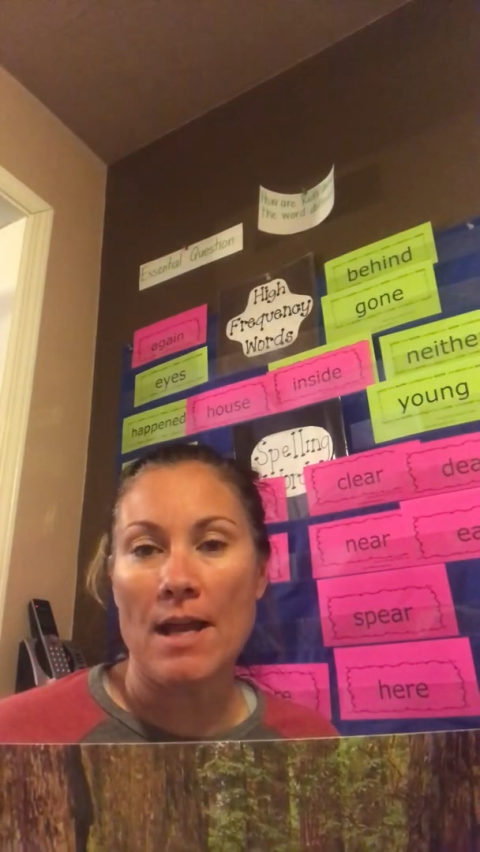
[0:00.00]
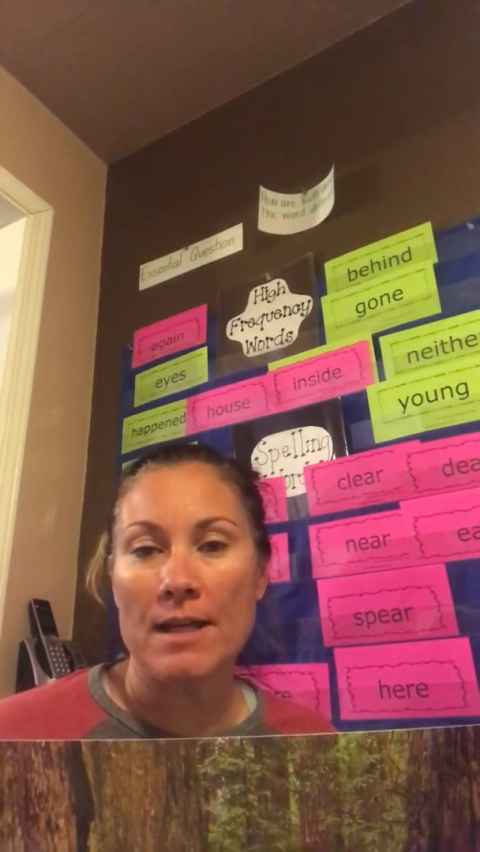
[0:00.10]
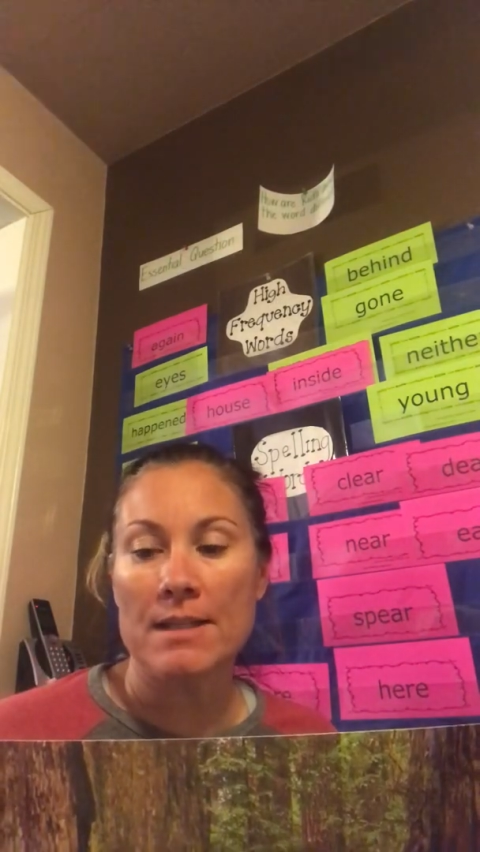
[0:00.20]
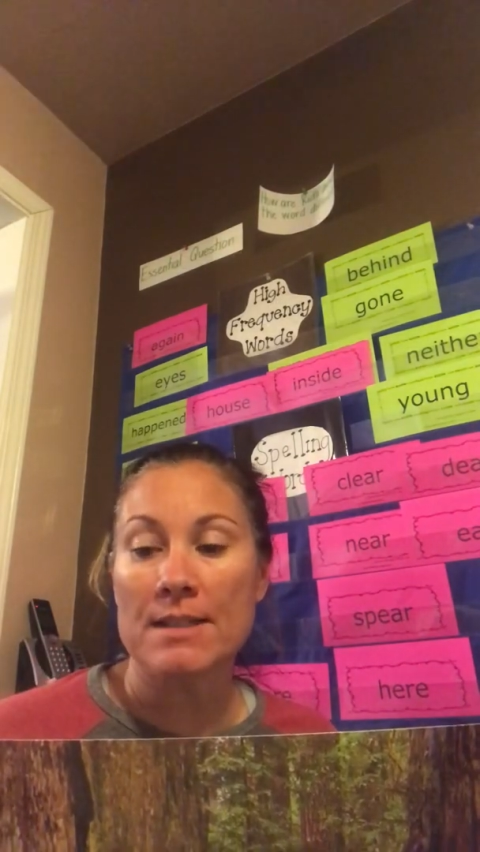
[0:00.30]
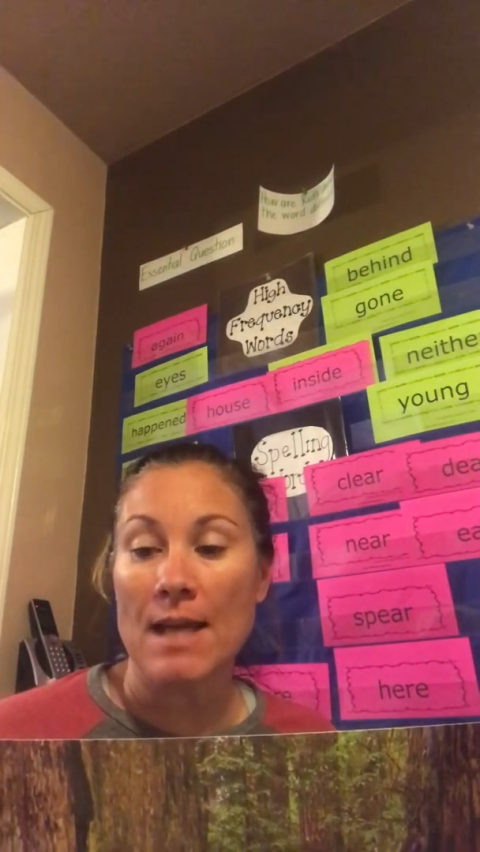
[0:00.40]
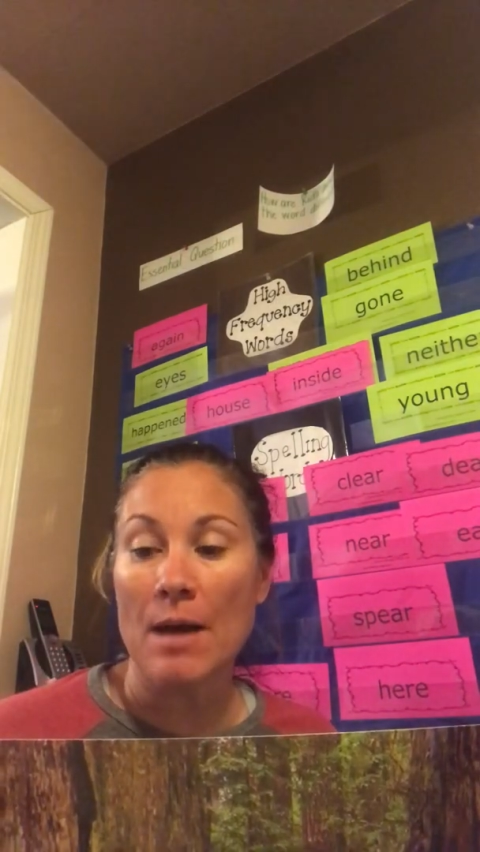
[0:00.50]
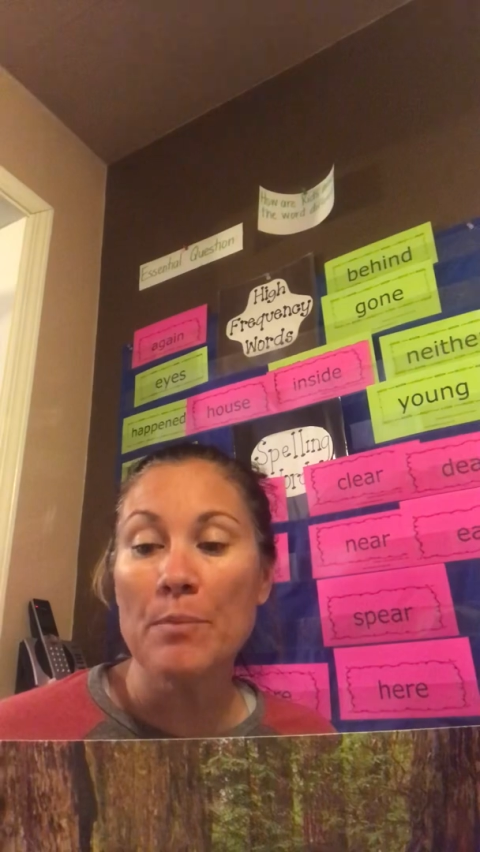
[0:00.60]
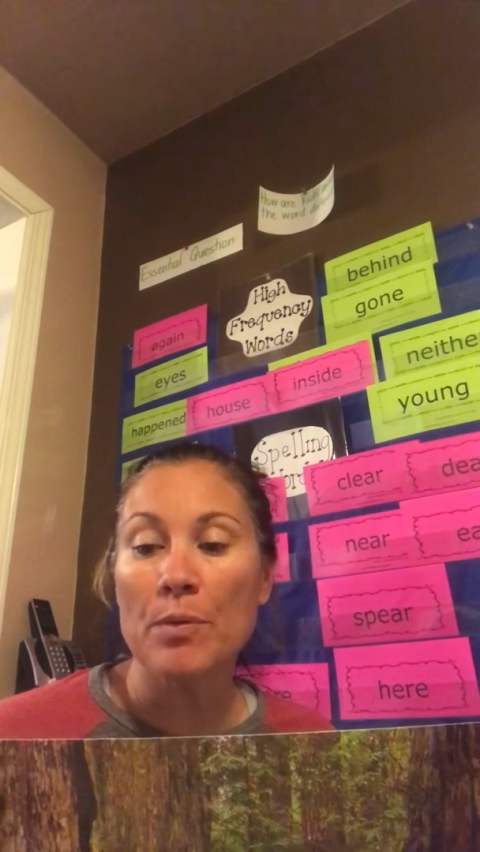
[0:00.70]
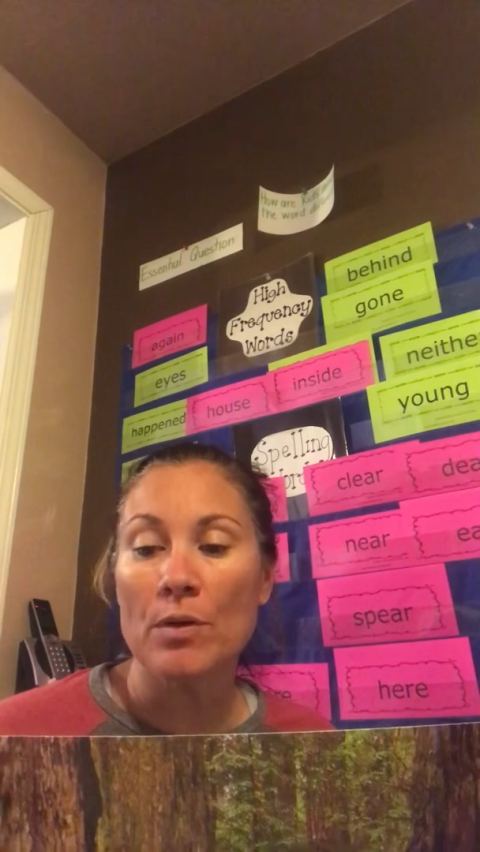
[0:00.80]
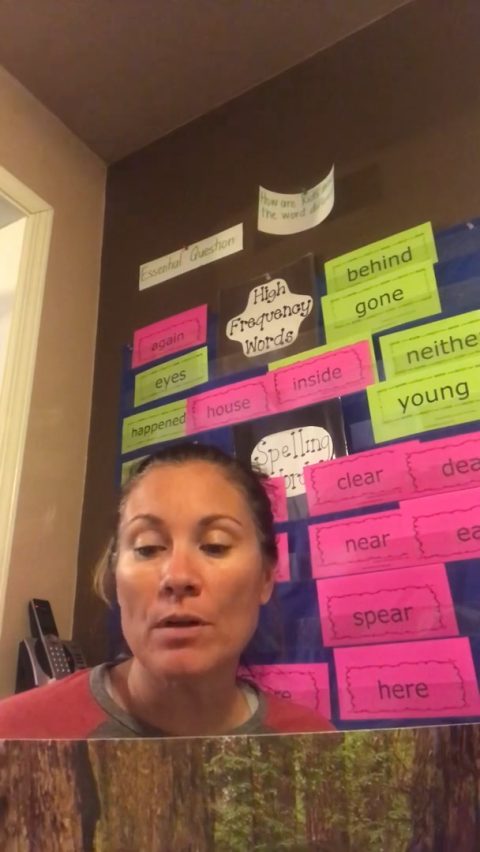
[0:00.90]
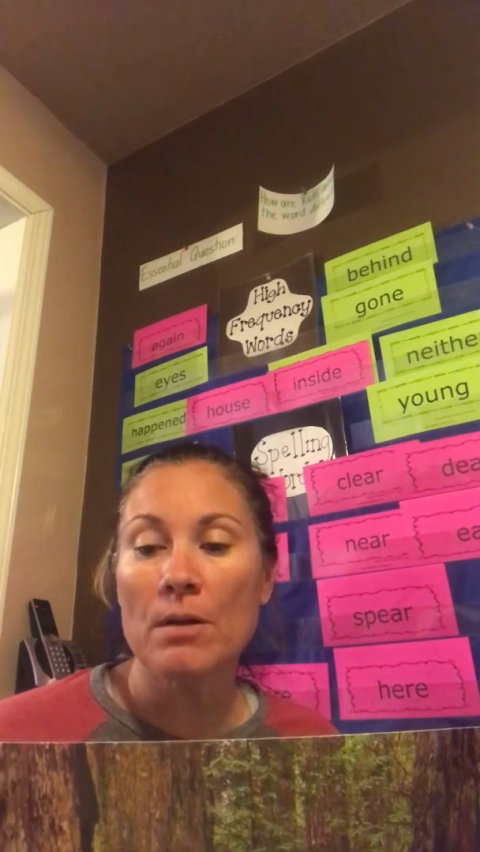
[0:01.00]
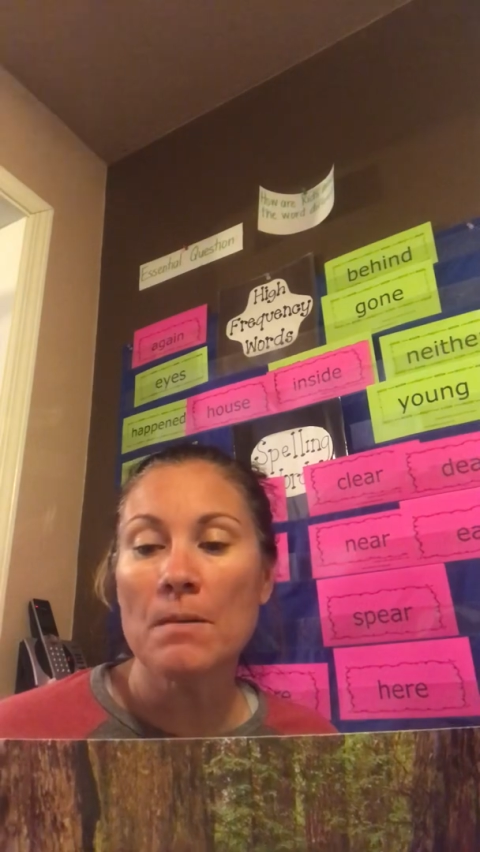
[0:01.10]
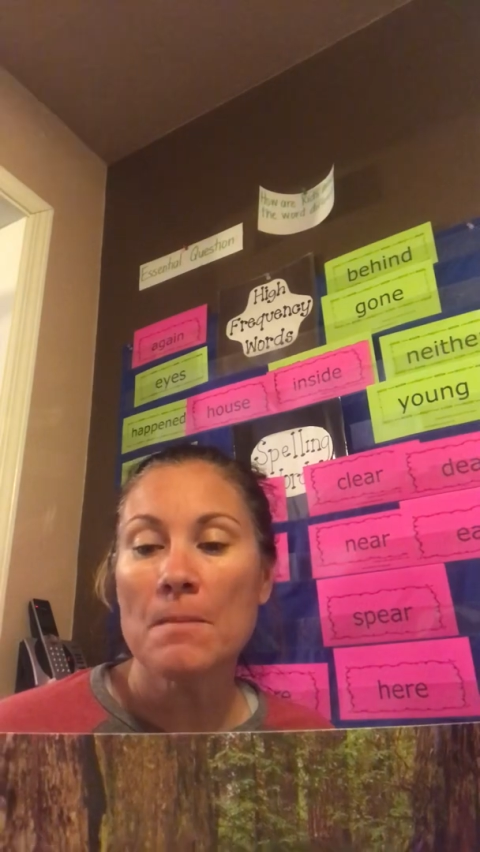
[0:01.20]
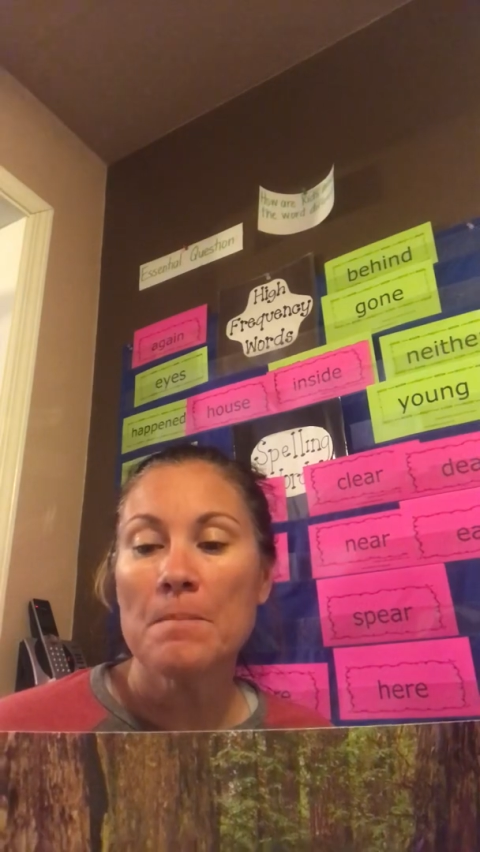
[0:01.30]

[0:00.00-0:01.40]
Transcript: An example